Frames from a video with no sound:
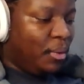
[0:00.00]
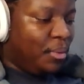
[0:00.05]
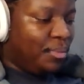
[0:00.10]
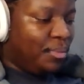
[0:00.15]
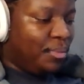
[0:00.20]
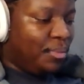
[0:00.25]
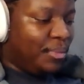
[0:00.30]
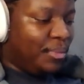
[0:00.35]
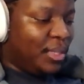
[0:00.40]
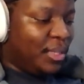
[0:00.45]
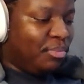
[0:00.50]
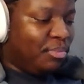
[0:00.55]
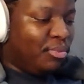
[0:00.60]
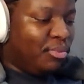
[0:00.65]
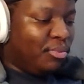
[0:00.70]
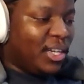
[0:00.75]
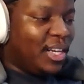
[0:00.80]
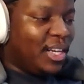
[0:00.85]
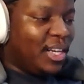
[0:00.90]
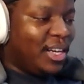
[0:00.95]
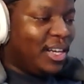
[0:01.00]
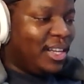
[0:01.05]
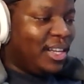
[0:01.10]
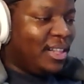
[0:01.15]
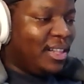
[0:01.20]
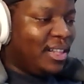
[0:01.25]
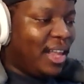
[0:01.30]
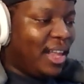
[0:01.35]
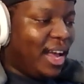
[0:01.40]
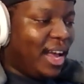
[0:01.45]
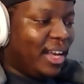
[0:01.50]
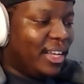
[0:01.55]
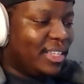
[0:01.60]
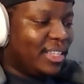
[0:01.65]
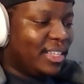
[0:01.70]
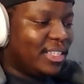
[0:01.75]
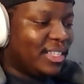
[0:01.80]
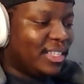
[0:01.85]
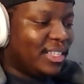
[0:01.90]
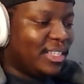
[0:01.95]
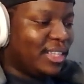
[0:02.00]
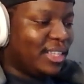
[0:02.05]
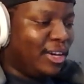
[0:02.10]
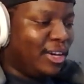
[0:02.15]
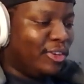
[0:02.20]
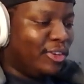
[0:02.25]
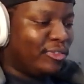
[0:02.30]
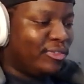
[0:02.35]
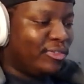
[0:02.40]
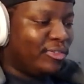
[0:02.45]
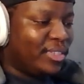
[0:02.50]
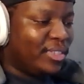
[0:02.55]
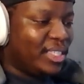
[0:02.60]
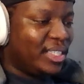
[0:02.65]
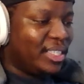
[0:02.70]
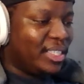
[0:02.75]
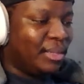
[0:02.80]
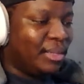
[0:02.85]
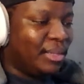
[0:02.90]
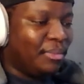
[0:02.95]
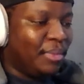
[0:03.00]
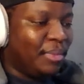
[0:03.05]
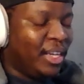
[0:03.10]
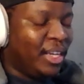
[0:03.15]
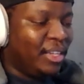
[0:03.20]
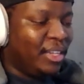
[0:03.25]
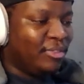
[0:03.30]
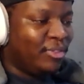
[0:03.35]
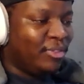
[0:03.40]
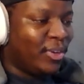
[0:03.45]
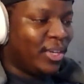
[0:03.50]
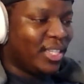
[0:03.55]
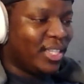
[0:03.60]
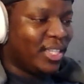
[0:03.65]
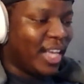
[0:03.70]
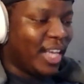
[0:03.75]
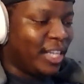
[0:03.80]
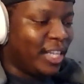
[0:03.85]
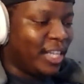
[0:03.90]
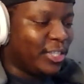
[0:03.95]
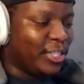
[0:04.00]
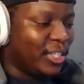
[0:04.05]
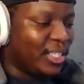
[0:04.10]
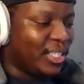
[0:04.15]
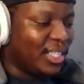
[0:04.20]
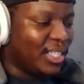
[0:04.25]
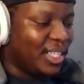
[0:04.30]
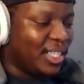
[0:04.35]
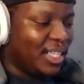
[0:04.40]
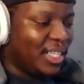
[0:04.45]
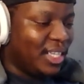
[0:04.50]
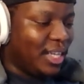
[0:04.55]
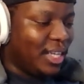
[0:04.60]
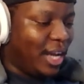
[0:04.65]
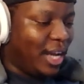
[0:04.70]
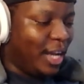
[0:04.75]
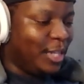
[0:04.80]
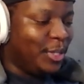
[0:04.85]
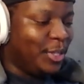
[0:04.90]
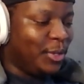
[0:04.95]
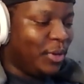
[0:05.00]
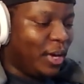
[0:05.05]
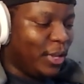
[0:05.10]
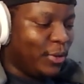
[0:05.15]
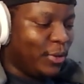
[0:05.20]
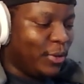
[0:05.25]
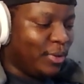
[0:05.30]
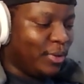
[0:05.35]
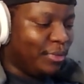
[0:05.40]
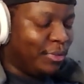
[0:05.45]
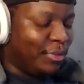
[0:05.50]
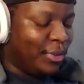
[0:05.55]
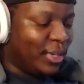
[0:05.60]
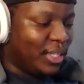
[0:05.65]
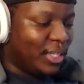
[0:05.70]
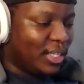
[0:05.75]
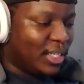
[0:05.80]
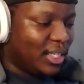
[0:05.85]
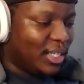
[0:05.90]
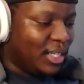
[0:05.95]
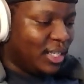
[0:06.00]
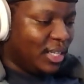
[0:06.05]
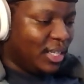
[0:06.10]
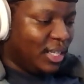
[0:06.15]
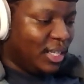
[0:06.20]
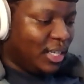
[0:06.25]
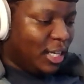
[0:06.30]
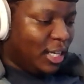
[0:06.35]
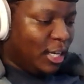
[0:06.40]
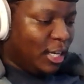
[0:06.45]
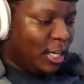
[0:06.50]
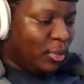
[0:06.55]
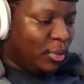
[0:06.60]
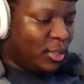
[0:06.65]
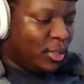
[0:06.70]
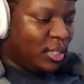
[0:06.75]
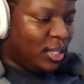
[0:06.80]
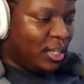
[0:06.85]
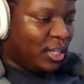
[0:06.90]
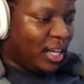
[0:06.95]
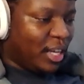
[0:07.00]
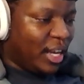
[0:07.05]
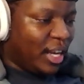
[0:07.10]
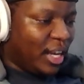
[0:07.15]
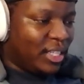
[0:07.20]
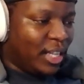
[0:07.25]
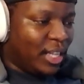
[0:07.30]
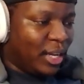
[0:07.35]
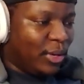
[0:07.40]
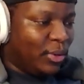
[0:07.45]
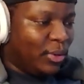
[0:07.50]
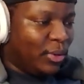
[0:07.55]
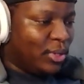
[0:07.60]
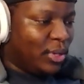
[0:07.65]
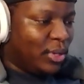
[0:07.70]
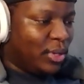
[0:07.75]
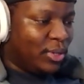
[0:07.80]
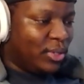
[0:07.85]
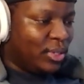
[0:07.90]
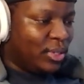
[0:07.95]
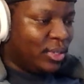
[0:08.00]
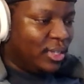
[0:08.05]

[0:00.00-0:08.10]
Miss Pretty Little Liars herself is the main voice actress. I knew the voice. Most of the cast I don't know.